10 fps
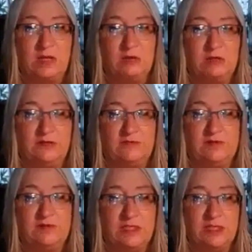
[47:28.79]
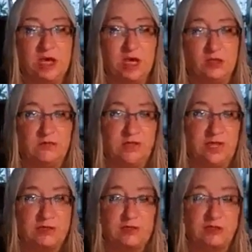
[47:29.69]
I would love to see all of
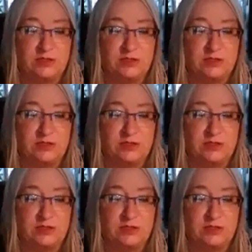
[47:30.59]
that.